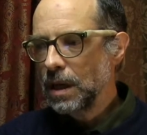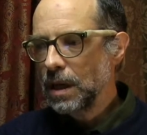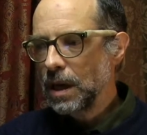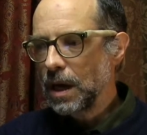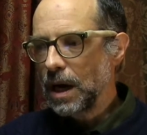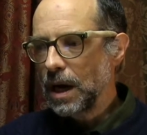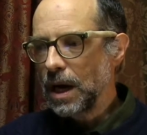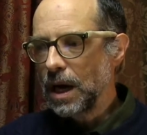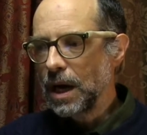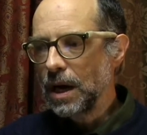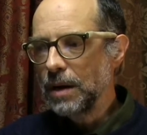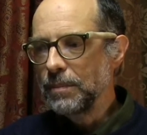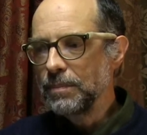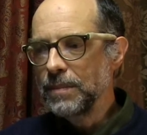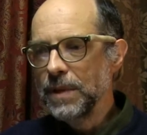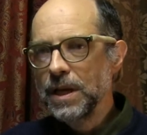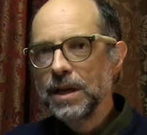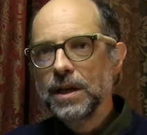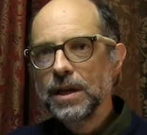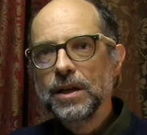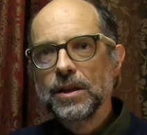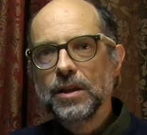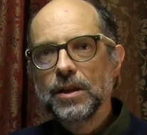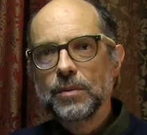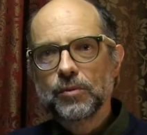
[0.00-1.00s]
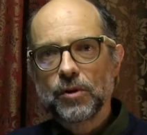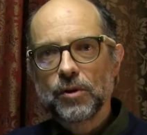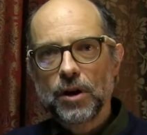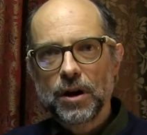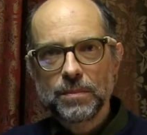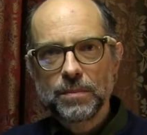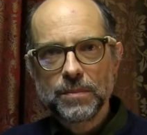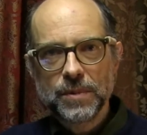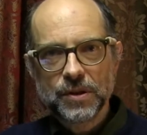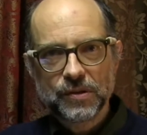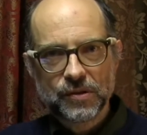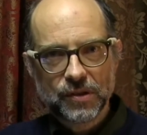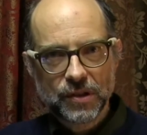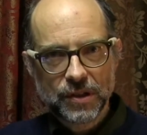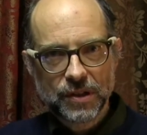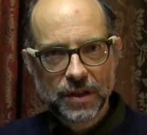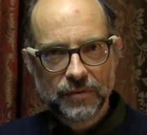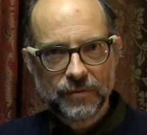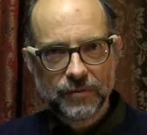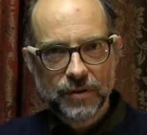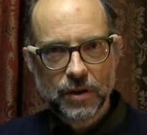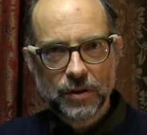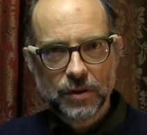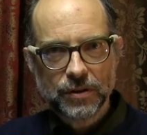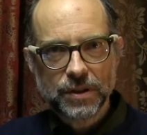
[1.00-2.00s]
The problem is the
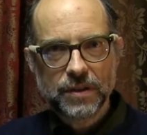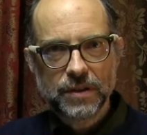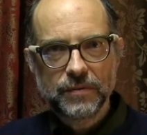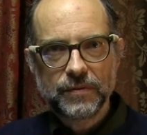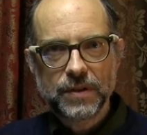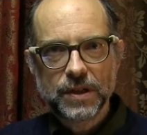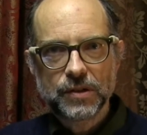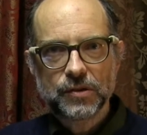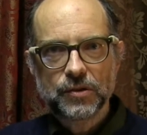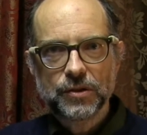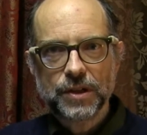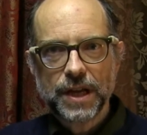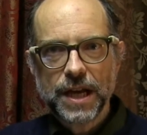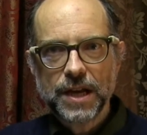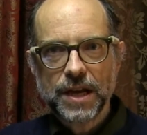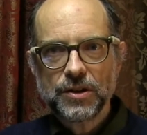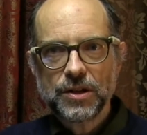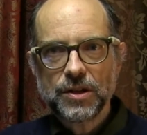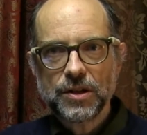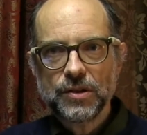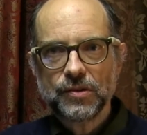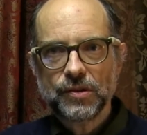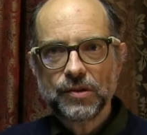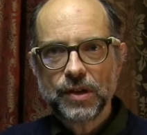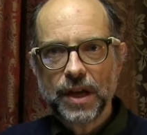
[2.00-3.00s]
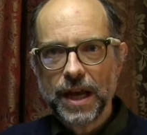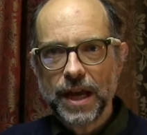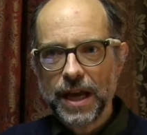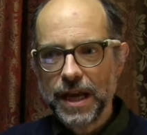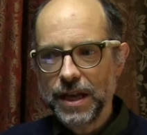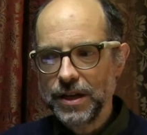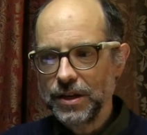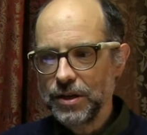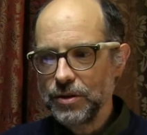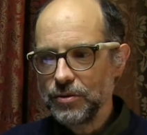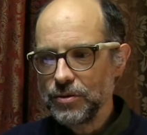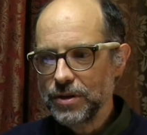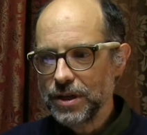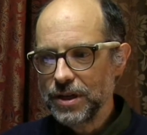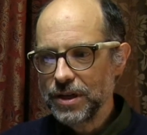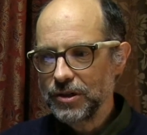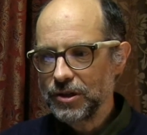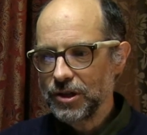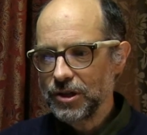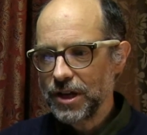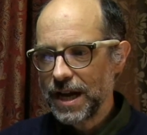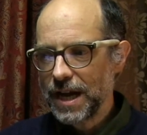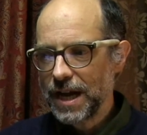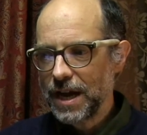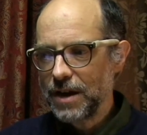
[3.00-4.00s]
difficulty of dissertations, and you can
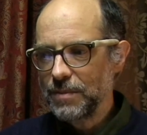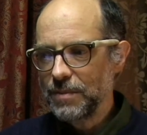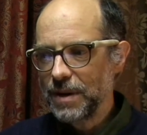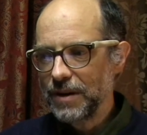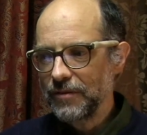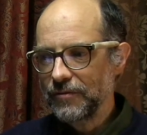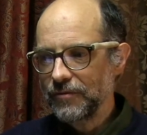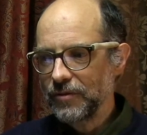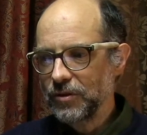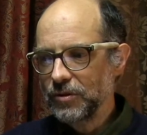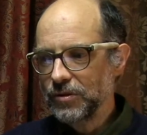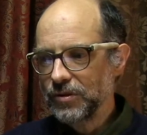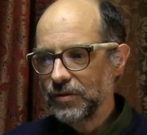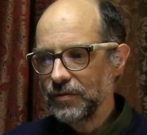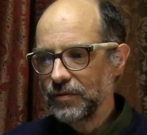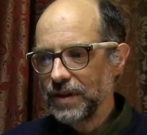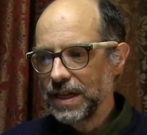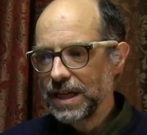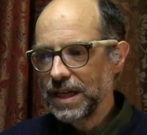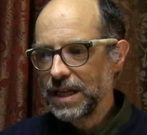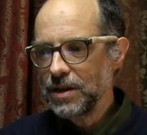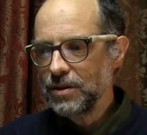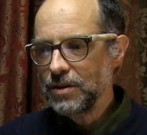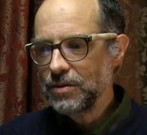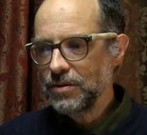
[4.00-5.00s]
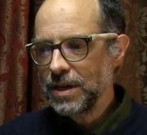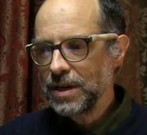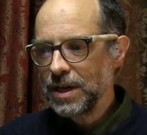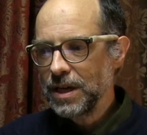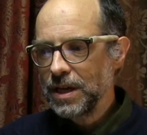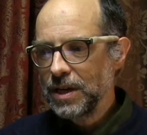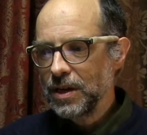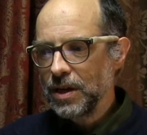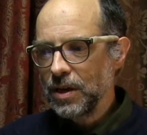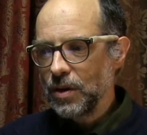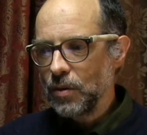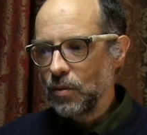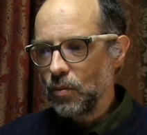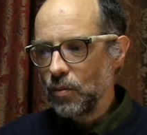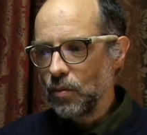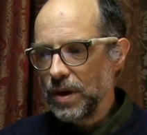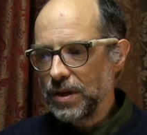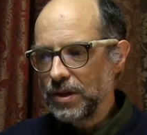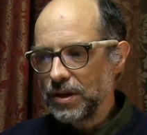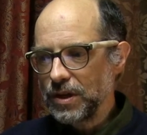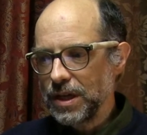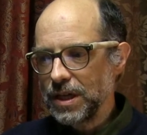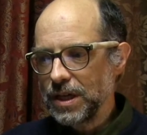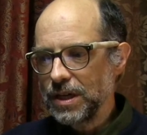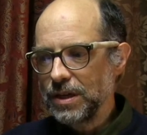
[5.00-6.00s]
check out my first video,
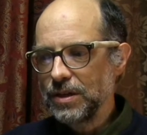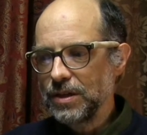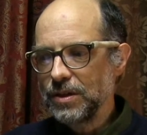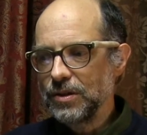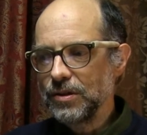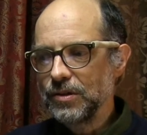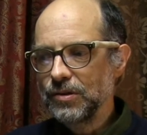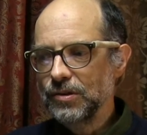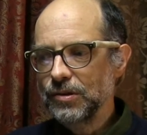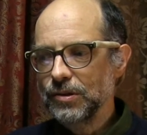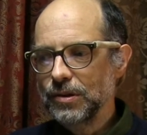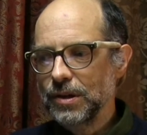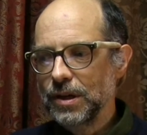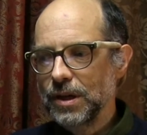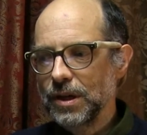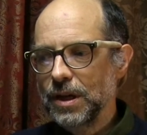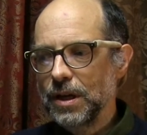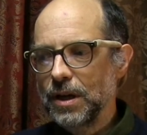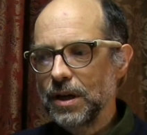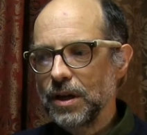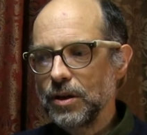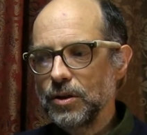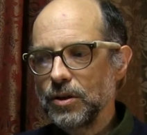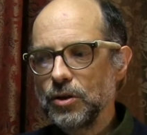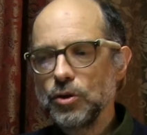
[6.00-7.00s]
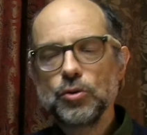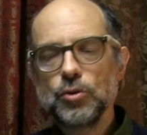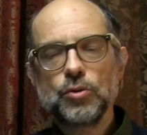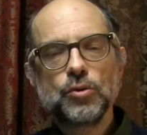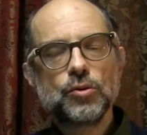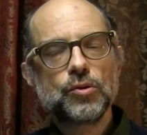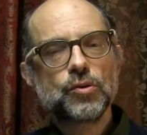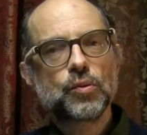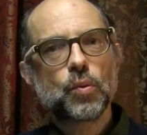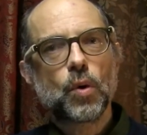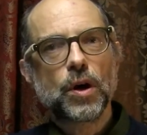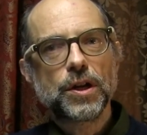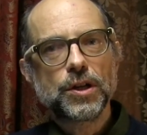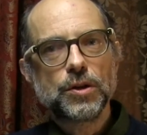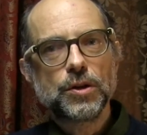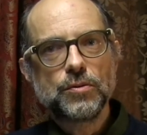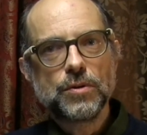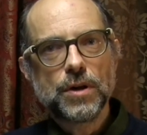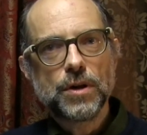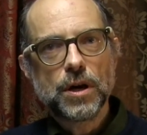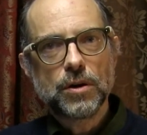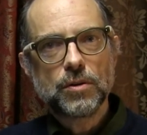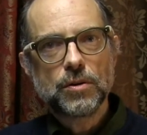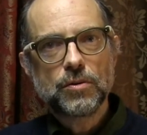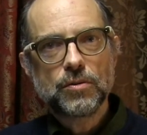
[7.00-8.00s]
which is Use What You
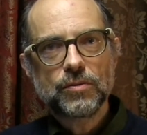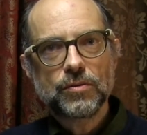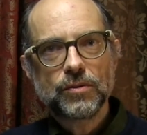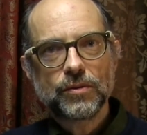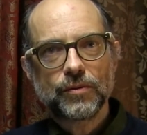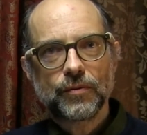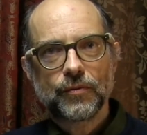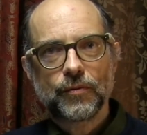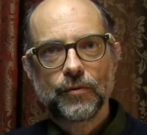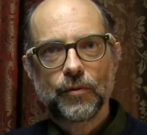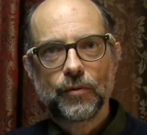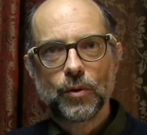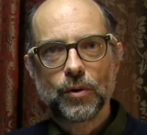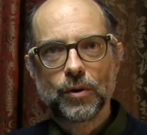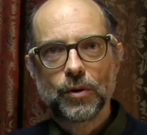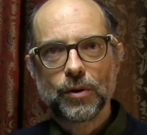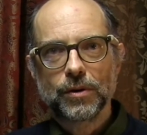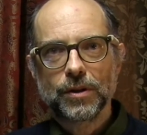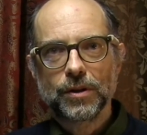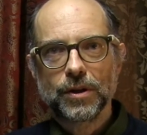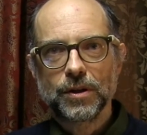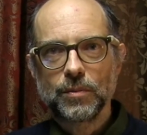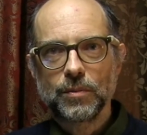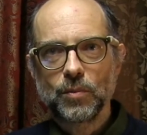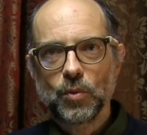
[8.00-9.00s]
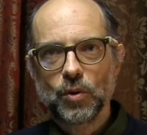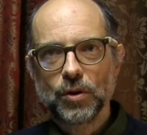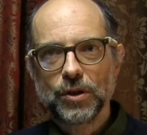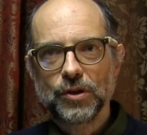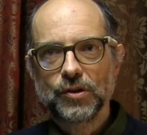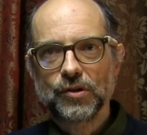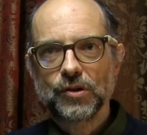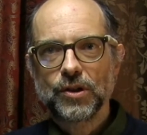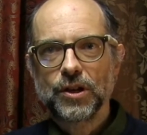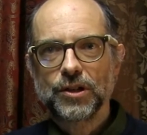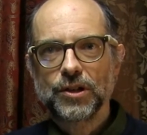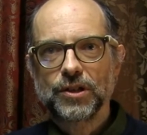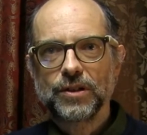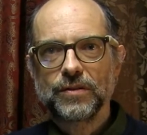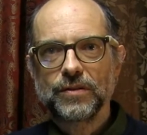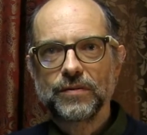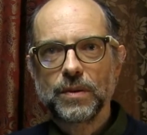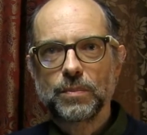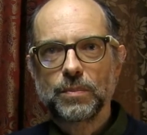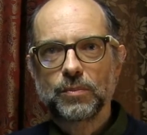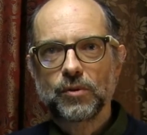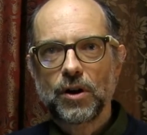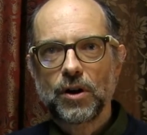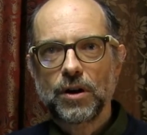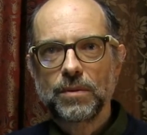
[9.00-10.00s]
Know, for a little more discussion of the
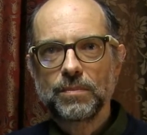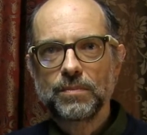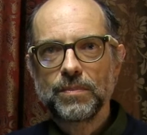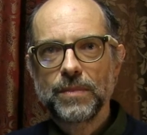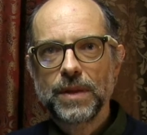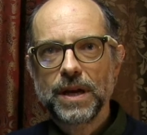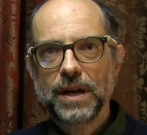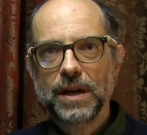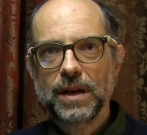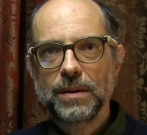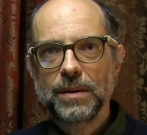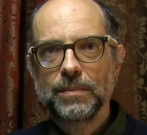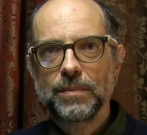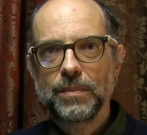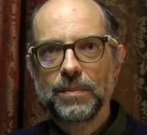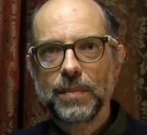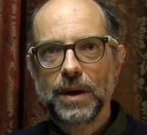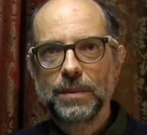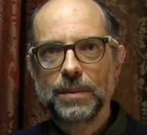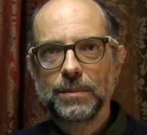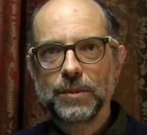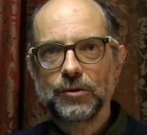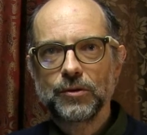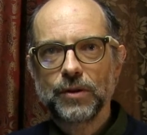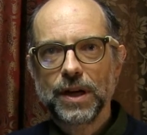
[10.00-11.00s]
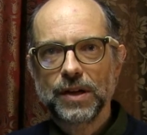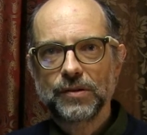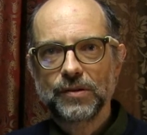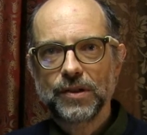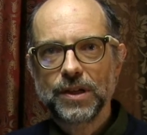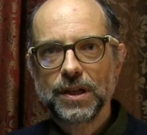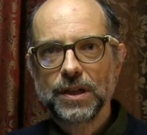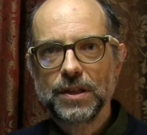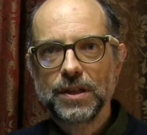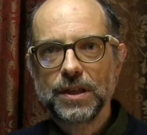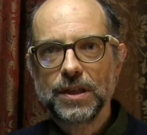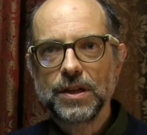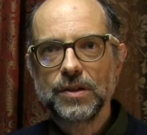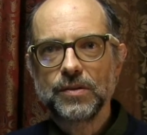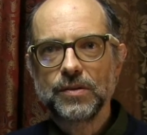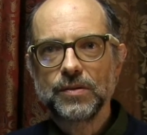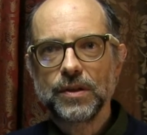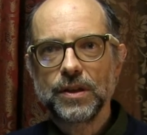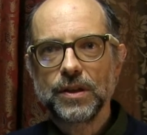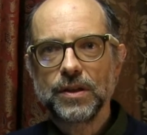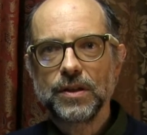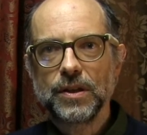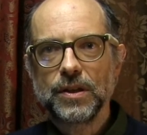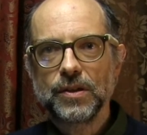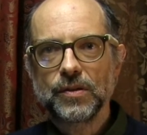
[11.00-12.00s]
problem that I'm addressing in
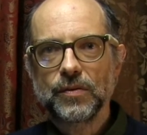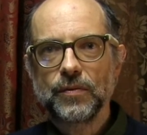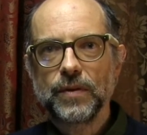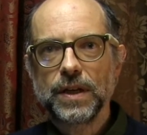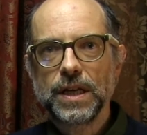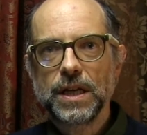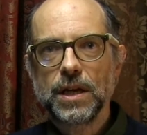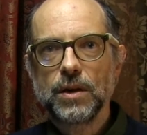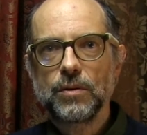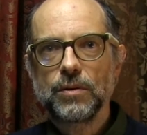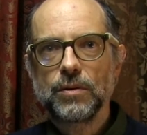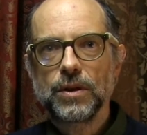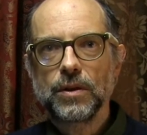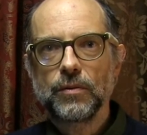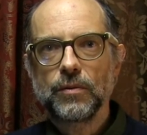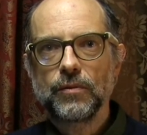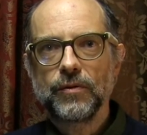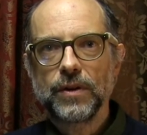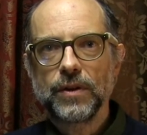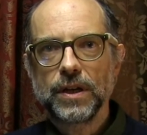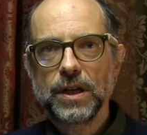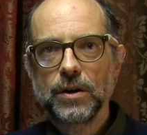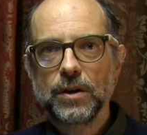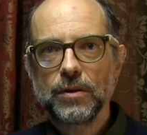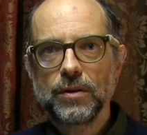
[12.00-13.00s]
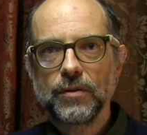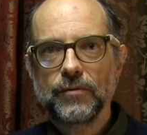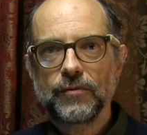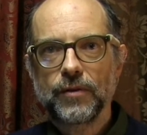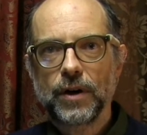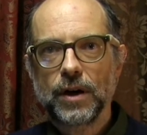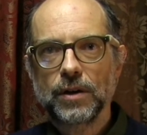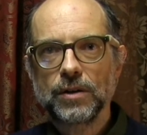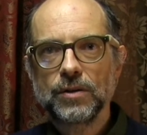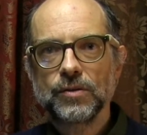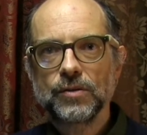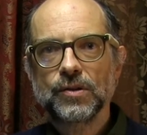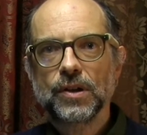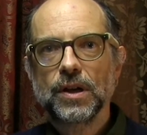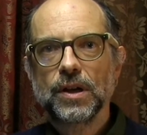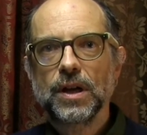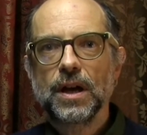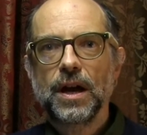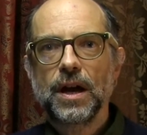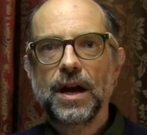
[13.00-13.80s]
this video and the video that follows.